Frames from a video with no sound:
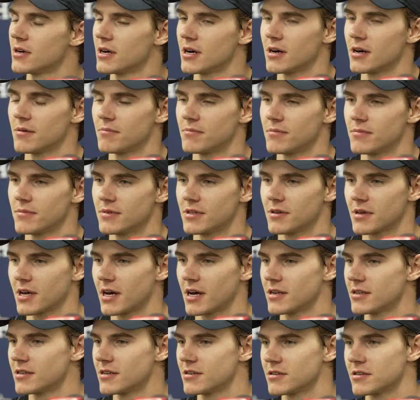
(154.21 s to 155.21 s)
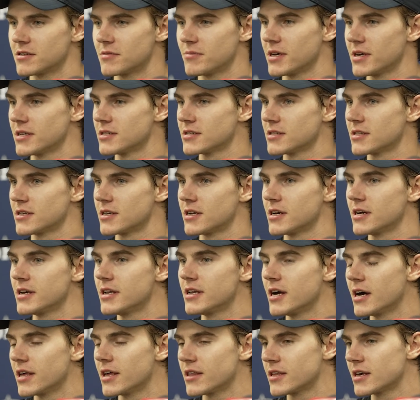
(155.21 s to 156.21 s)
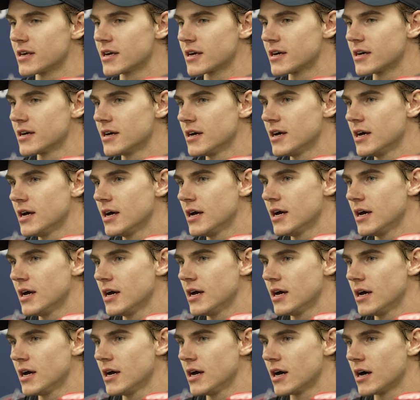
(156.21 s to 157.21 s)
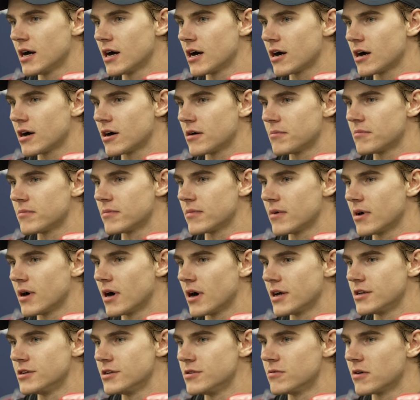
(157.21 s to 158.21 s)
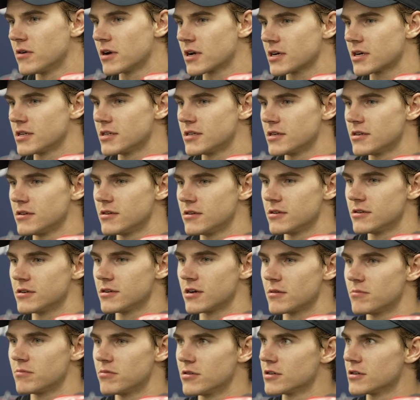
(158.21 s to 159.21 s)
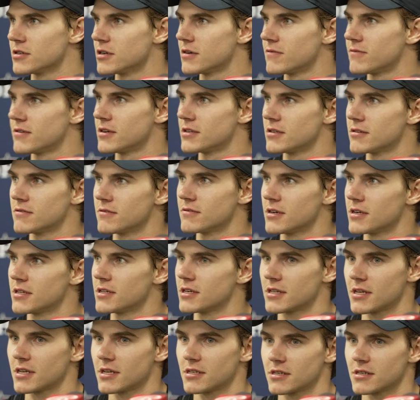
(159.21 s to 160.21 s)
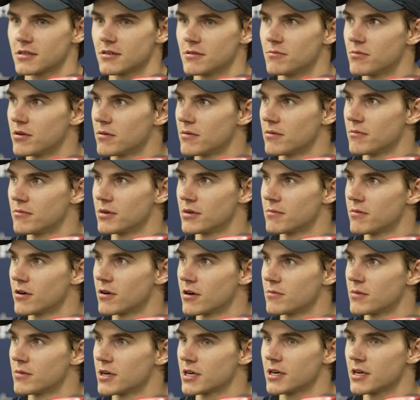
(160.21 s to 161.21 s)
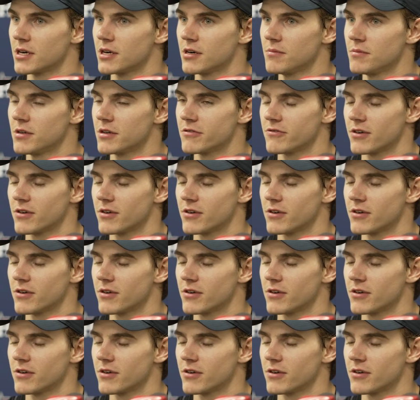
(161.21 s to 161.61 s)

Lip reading: It kind of just depends on the night. I think I do want to continue to try to push offensively. I think that's a good big part of my game.